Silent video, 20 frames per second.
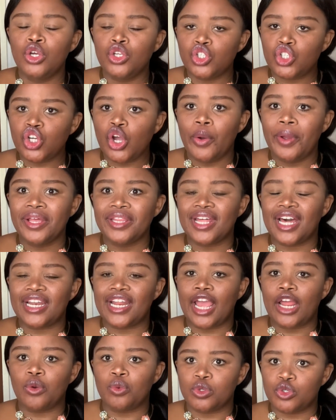showing
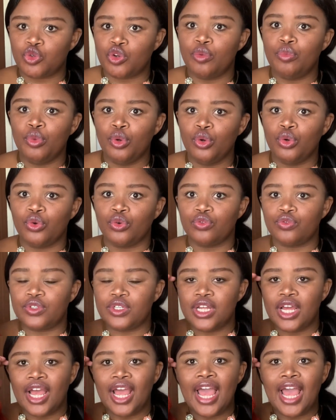that it was removed
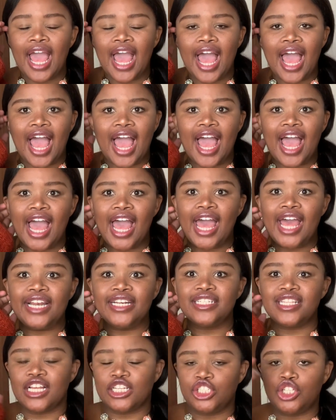
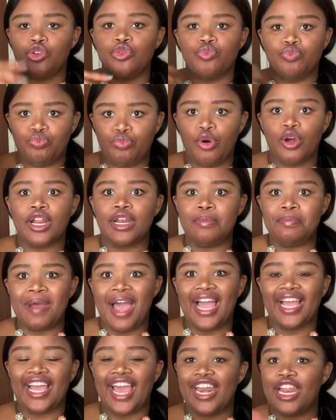and that she put it
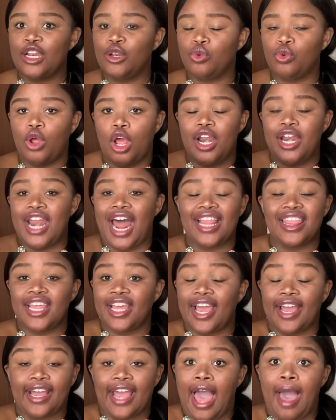back and
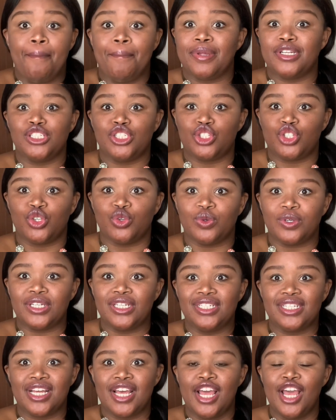nothing happened to
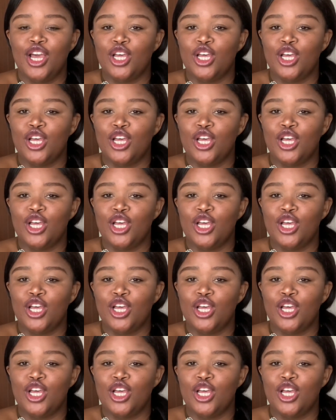it.